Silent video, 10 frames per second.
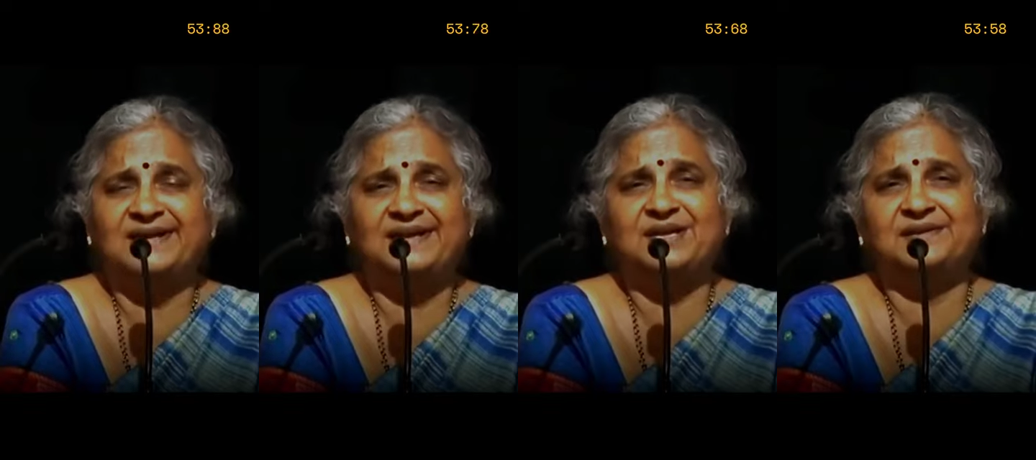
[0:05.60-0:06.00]
the
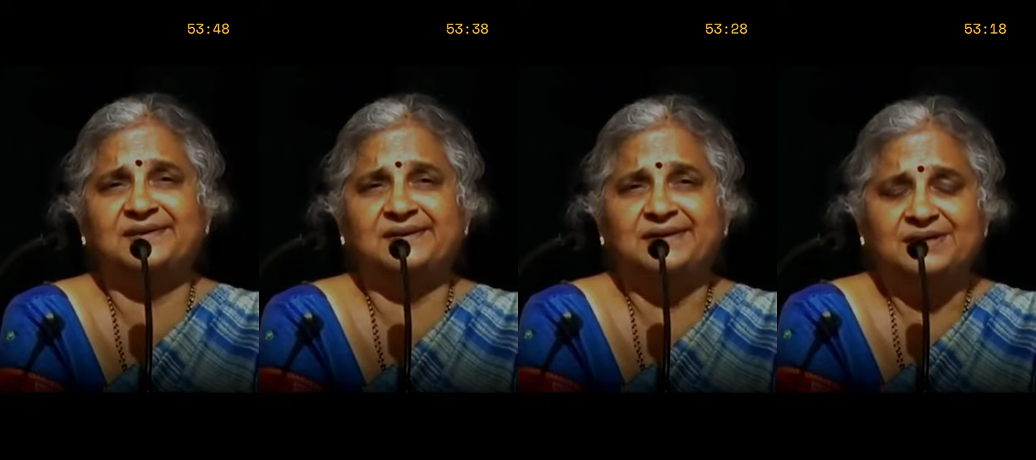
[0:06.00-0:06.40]
great
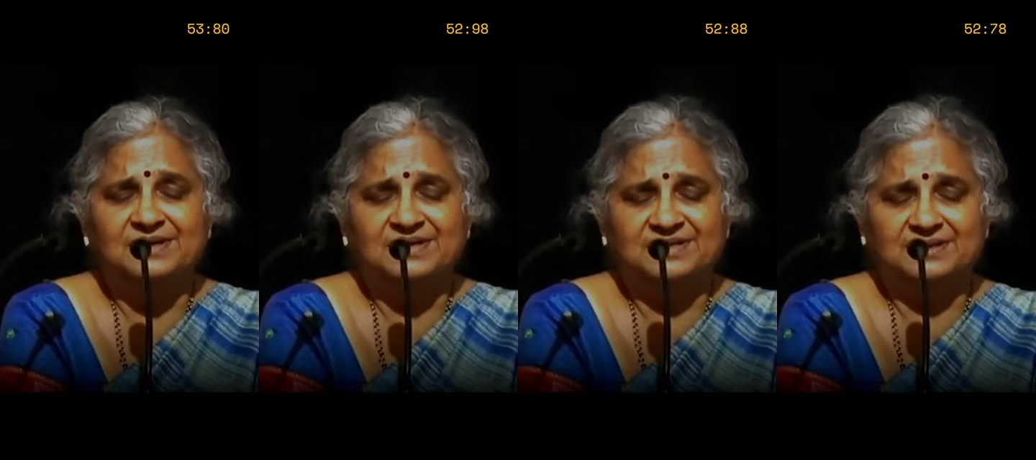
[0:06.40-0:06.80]

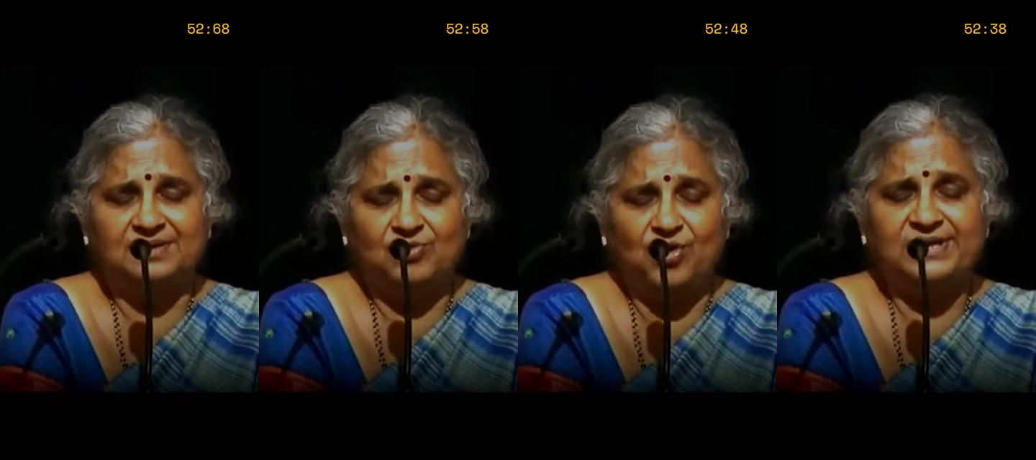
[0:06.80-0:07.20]

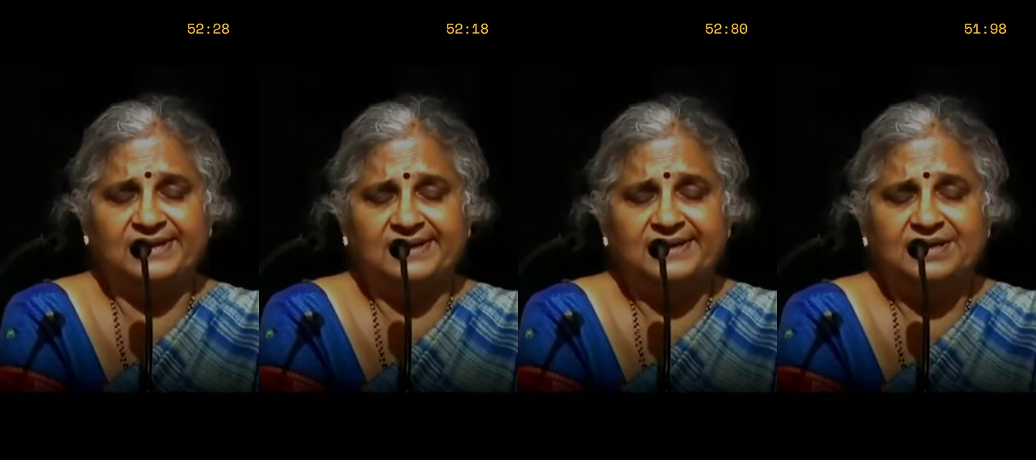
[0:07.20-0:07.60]

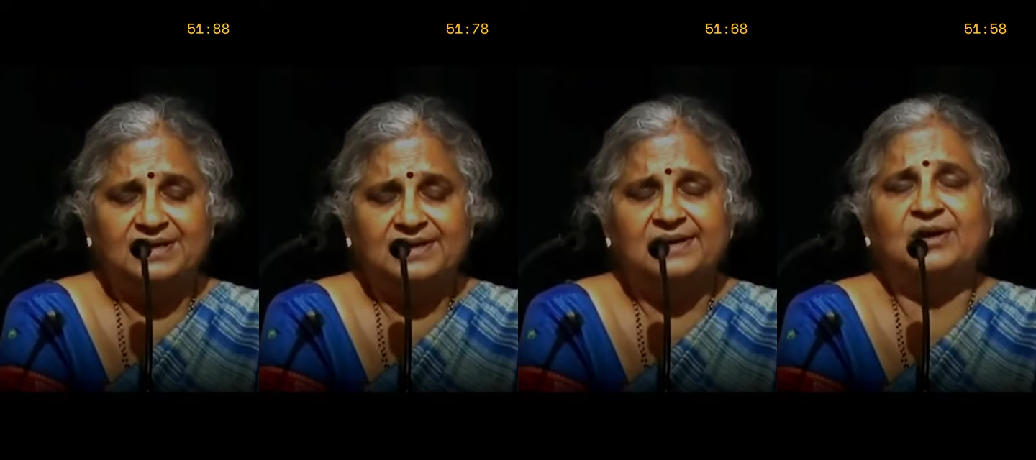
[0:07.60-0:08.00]
warrior,
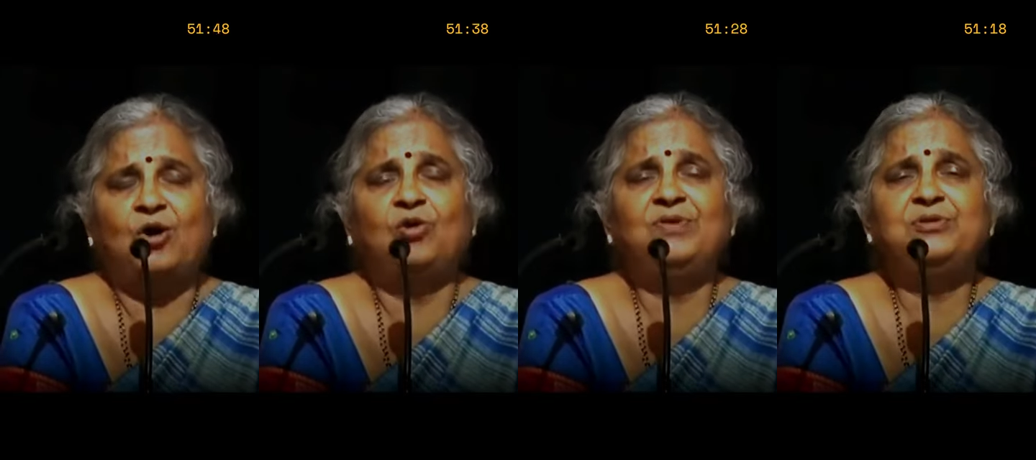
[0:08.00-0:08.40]

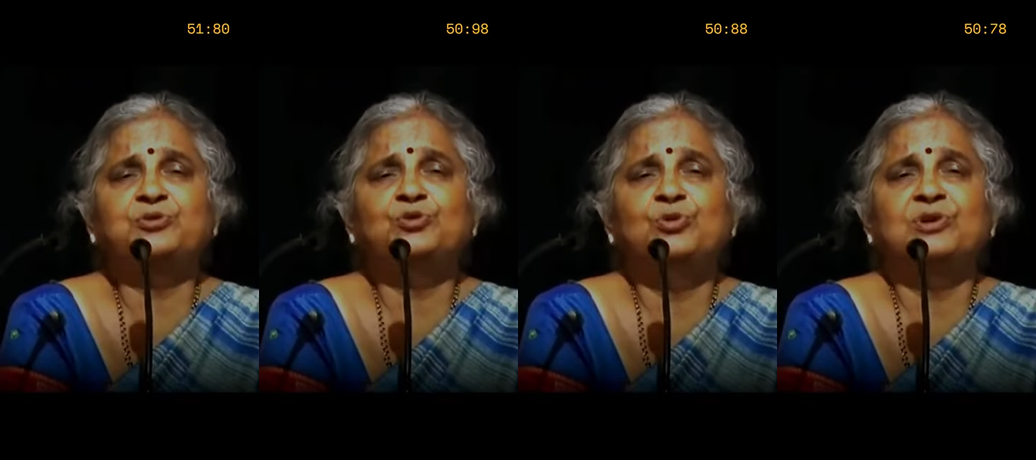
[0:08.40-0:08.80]
always
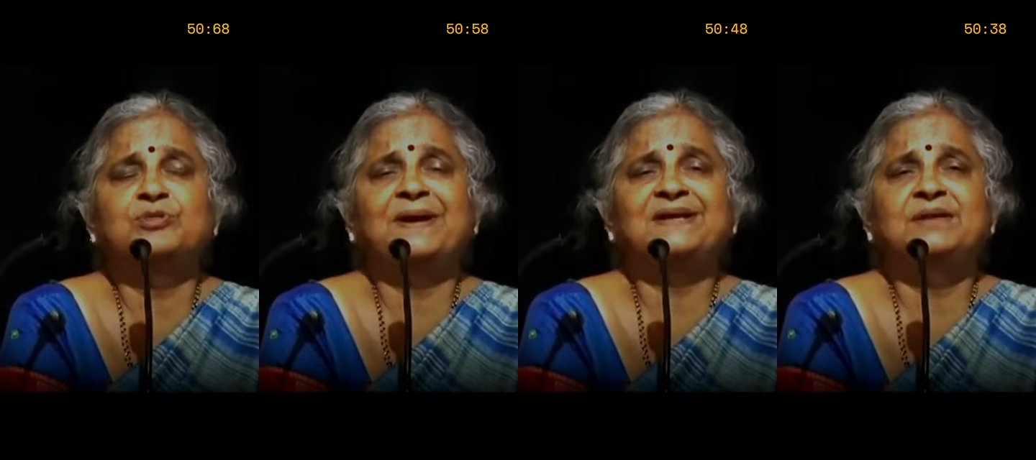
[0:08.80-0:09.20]
used to
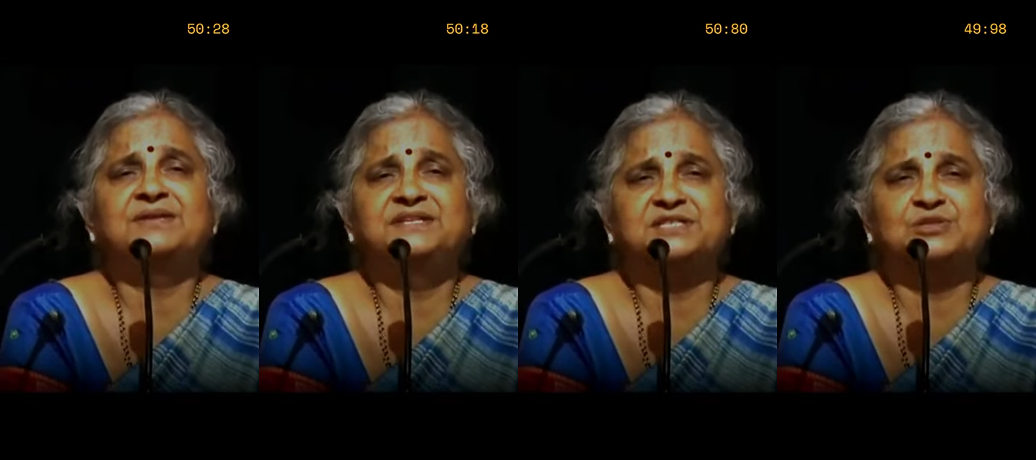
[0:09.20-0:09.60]
respect his
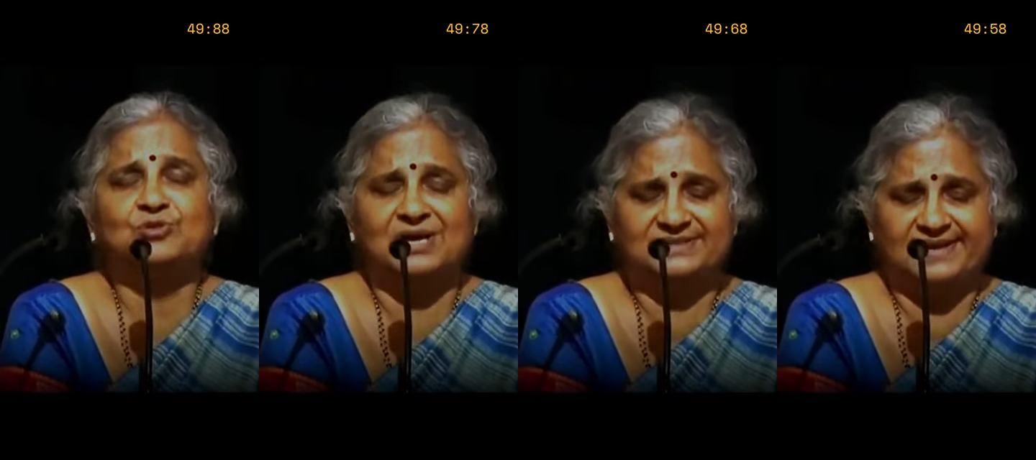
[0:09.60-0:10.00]
teacher
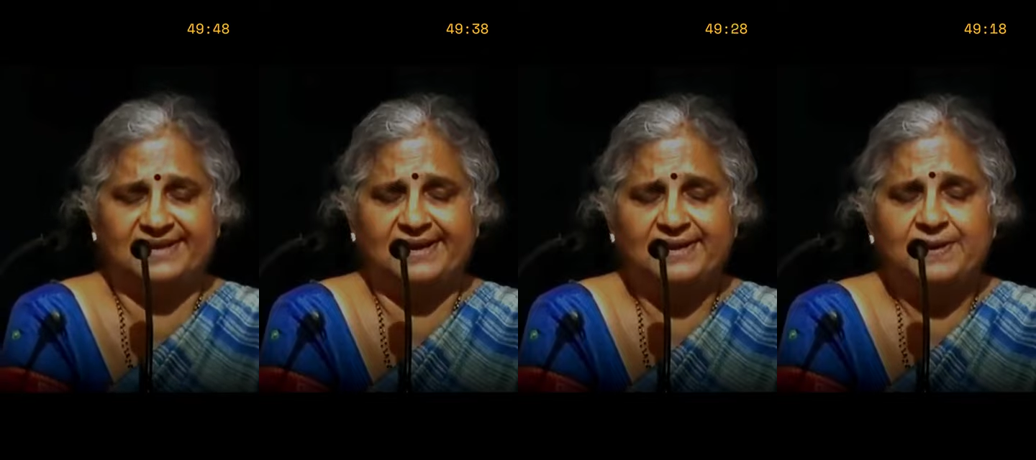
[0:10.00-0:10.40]

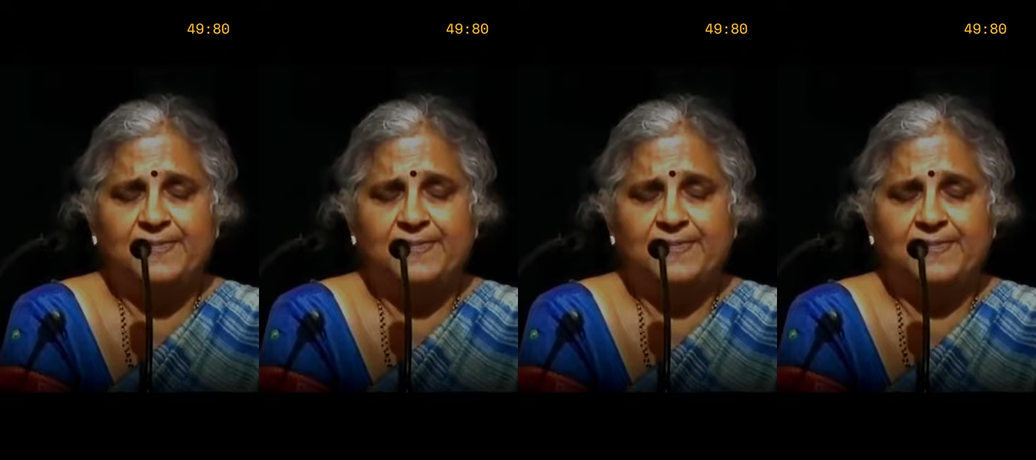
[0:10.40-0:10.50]
Dronacharya.